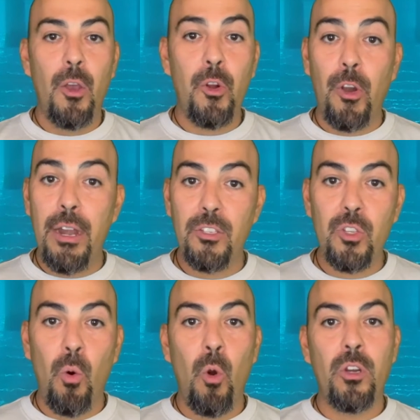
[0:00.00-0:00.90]
credit
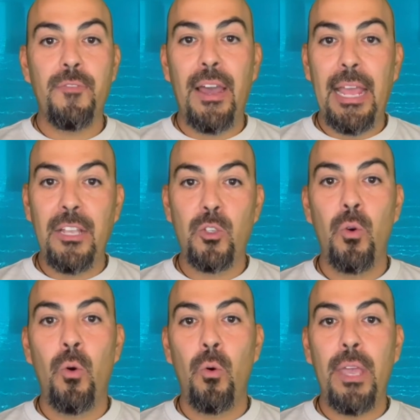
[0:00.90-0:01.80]
scores, financial